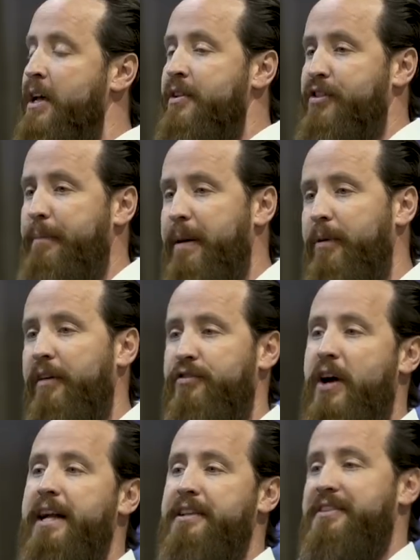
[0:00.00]
Some people have
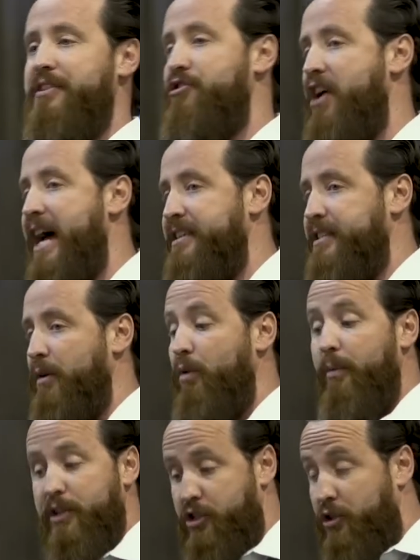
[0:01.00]
tried to suggest that
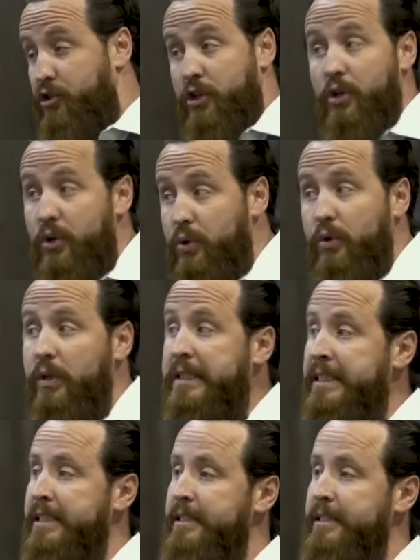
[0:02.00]
what we should do,